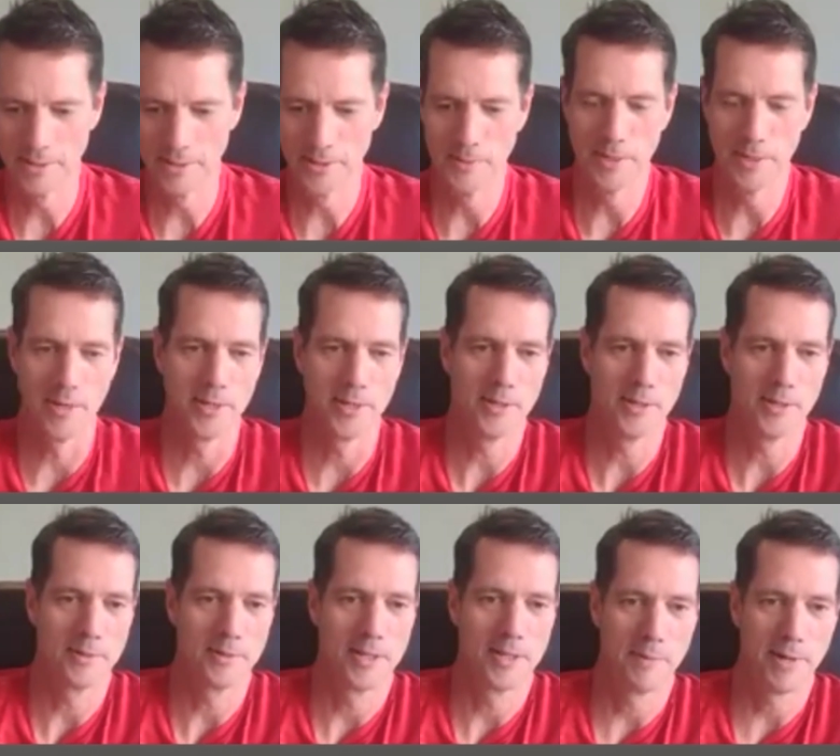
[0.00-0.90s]
Doing well. You
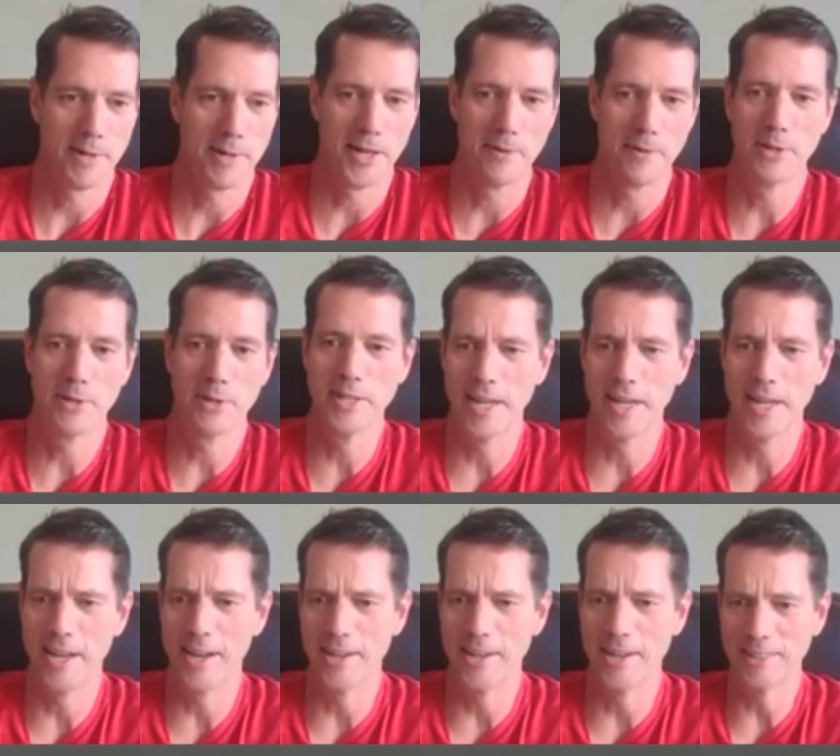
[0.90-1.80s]
know, coming out of building a
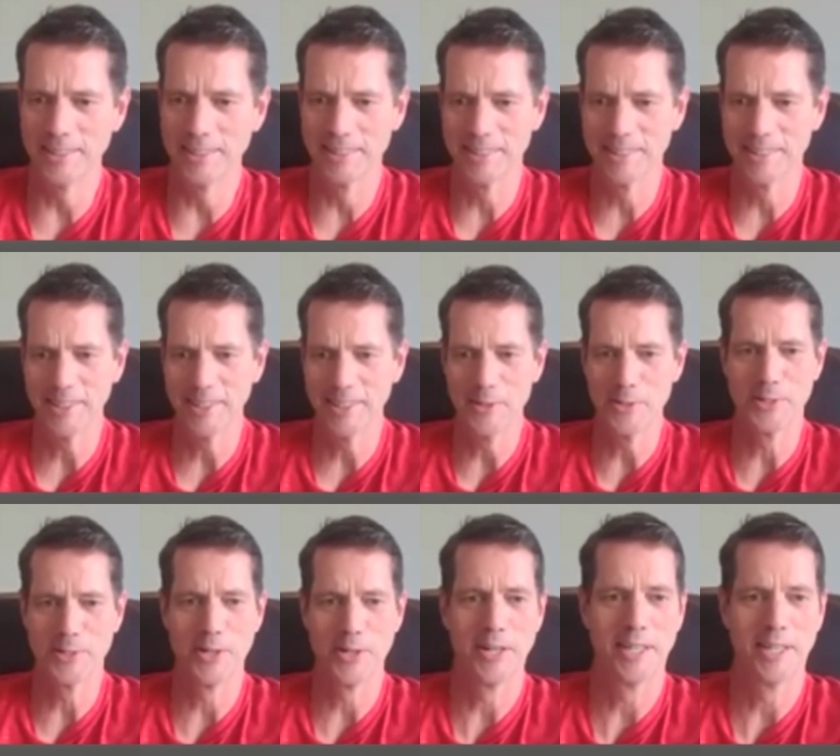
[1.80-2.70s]
house, you know,
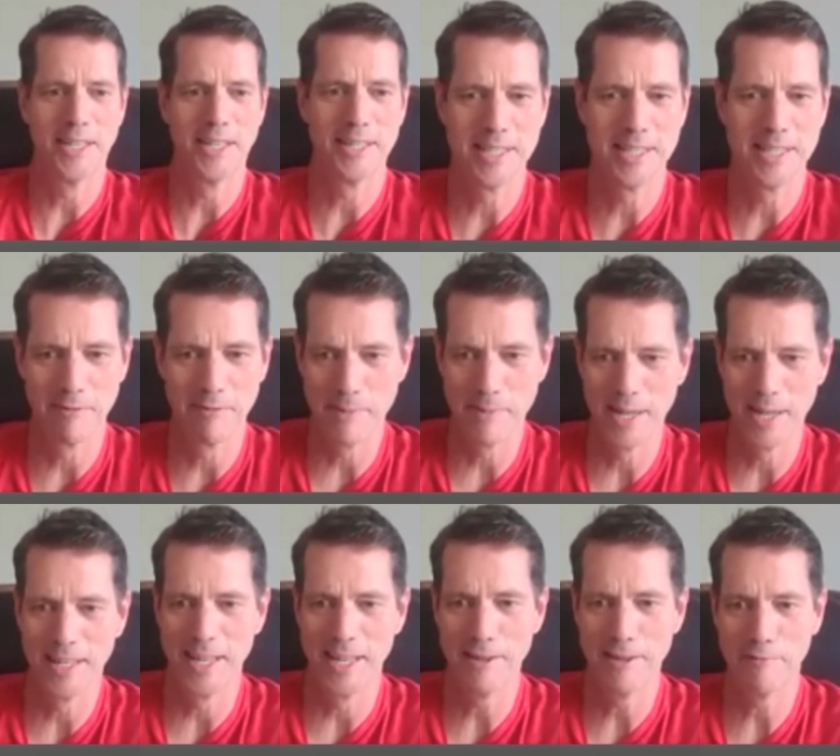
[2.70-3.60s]
starting to get some of
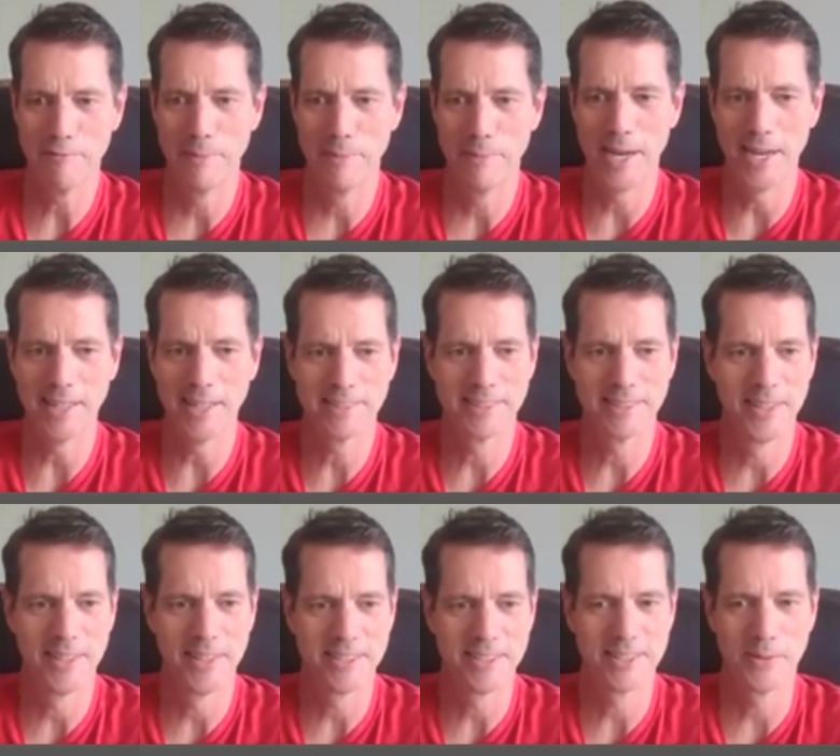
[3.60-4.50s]
my life back.
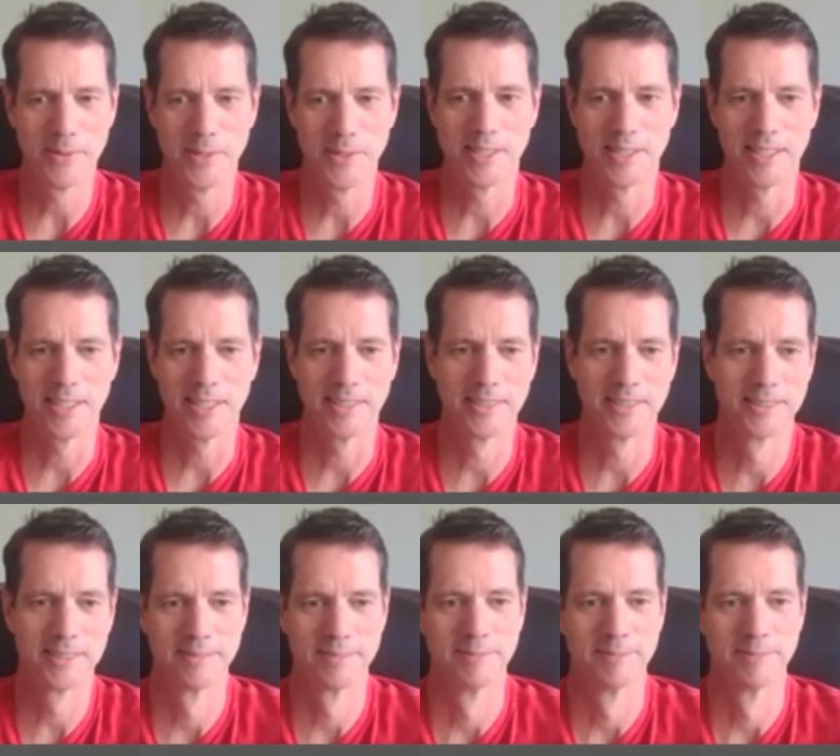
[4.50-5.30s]
So that's always nice.